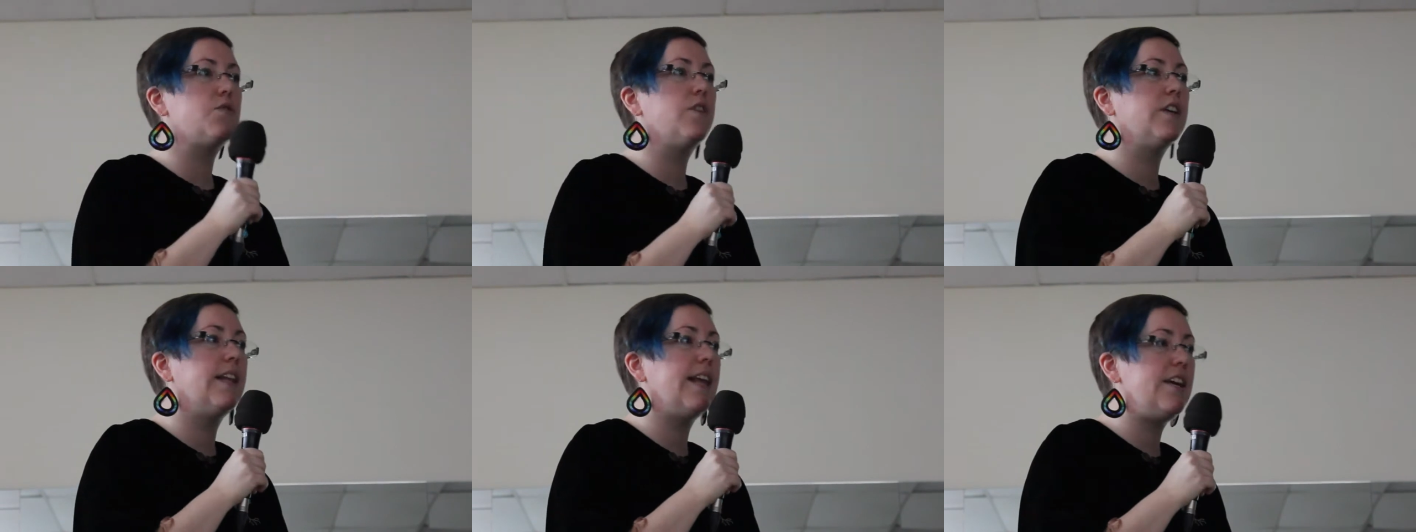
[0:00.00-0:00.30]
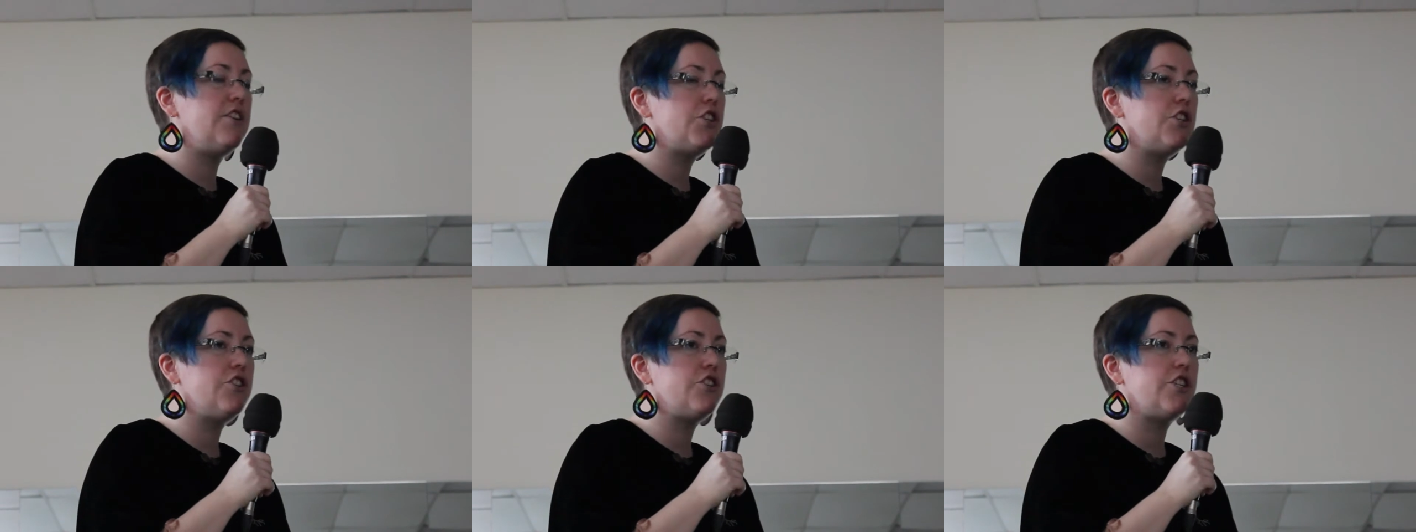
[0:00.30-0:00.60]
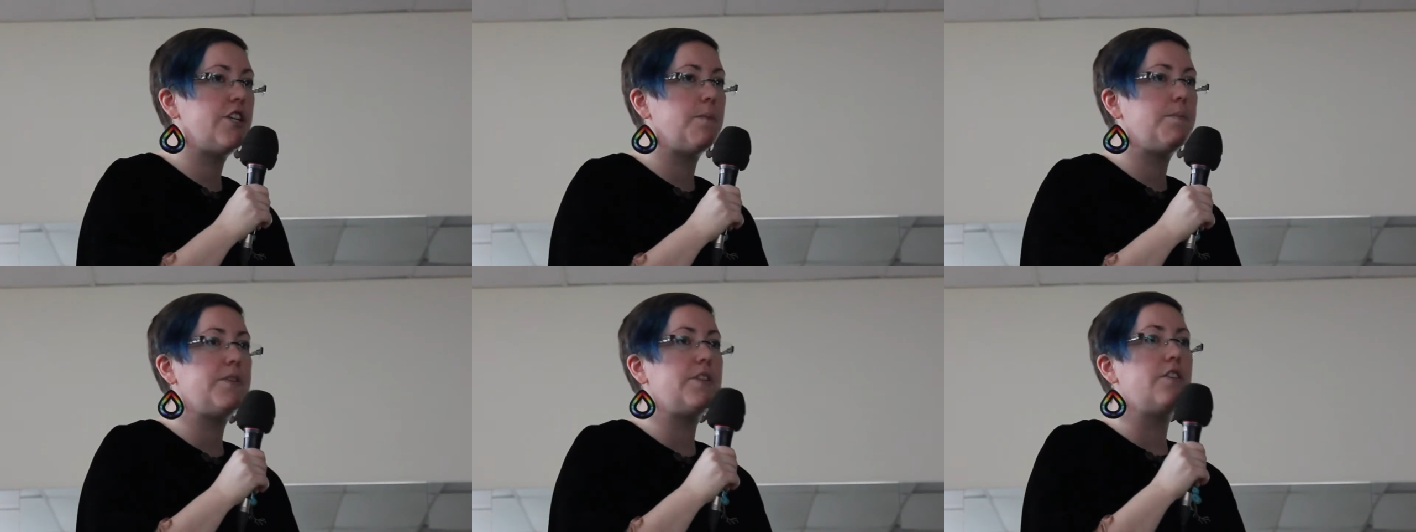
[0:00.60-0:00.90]

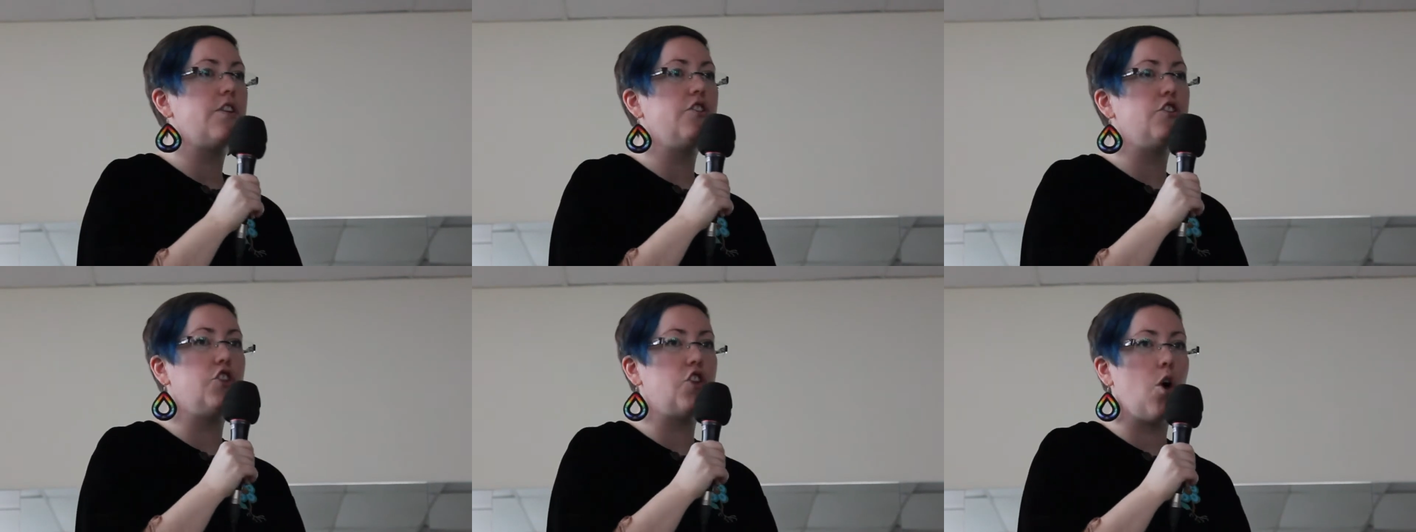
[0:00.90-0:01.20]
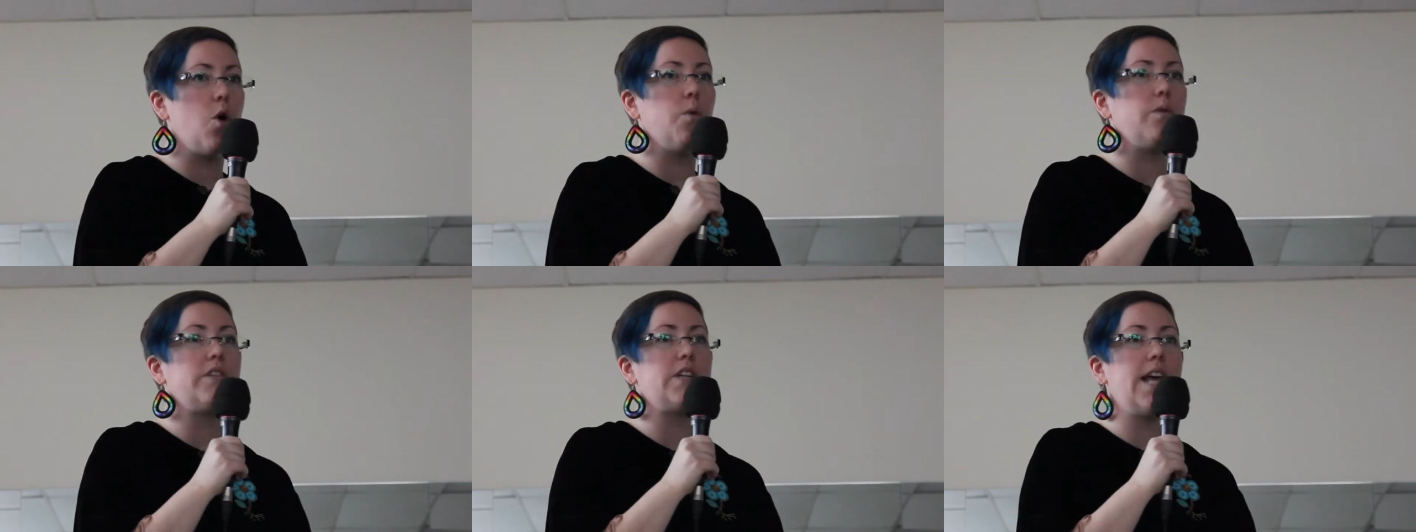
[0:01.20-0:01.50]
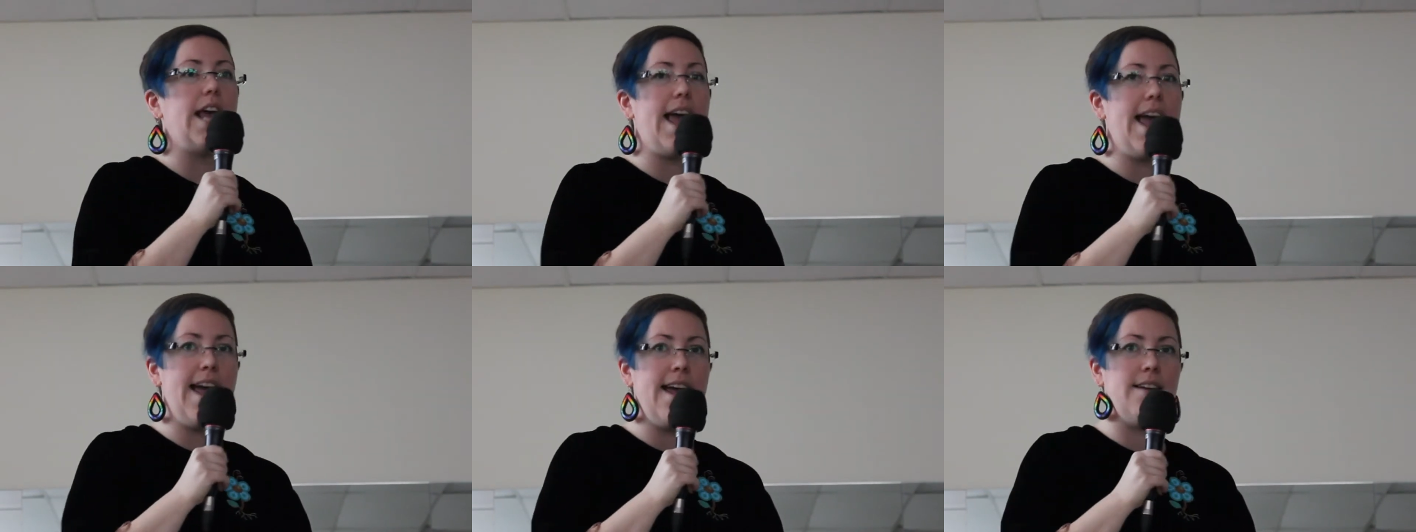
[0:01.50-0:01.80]
relationships don't
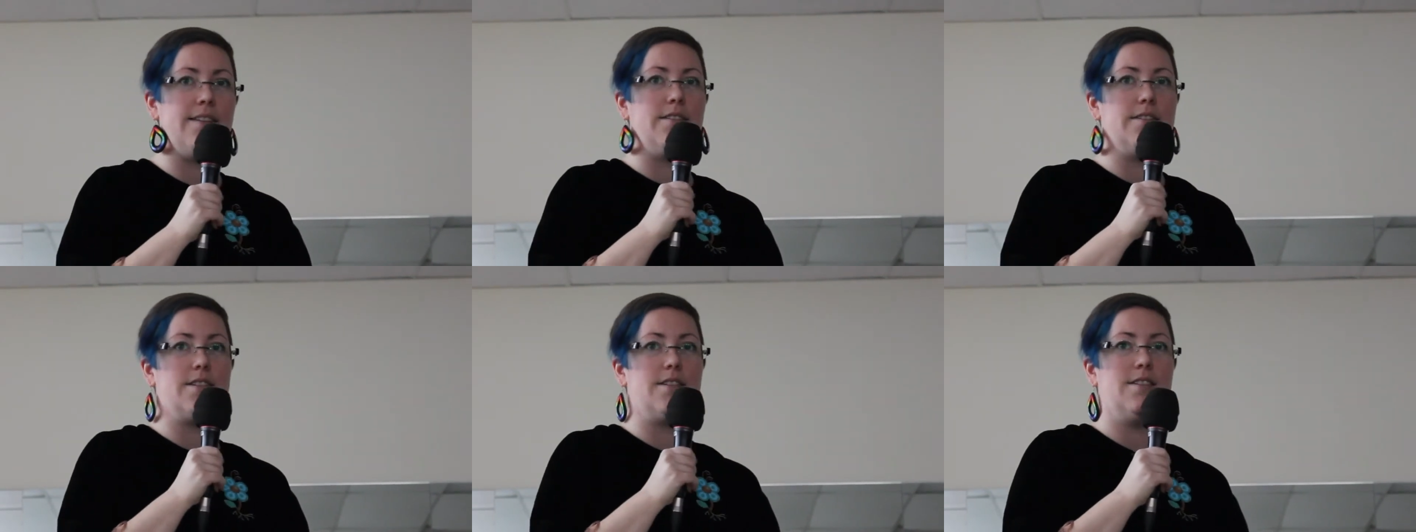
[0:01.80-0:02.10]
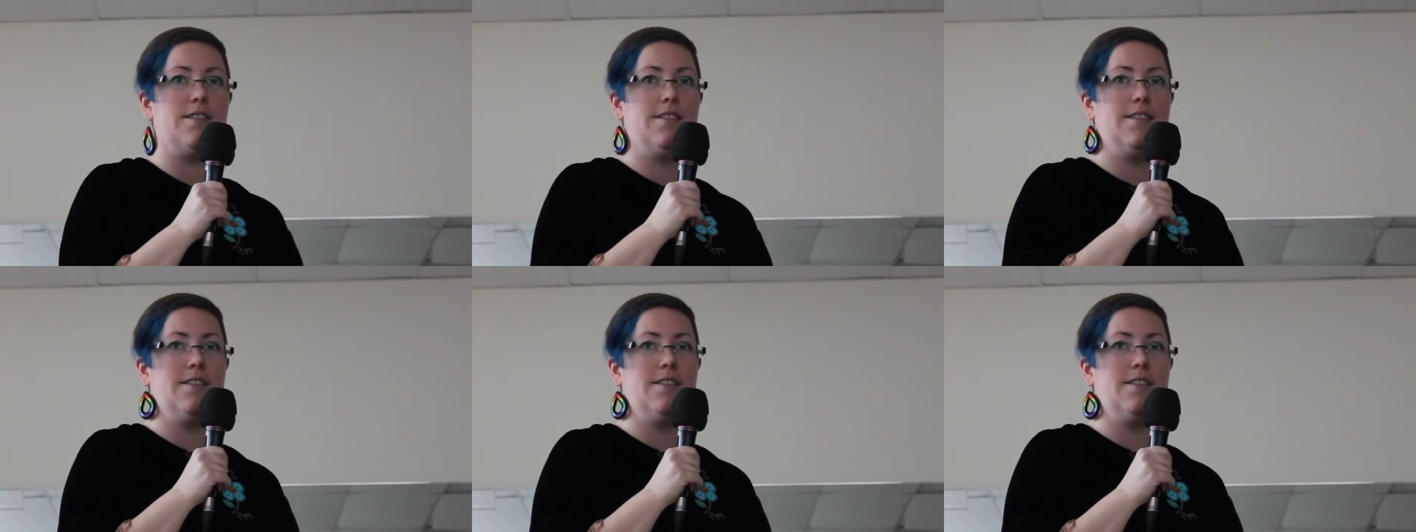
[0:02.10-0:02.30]
end,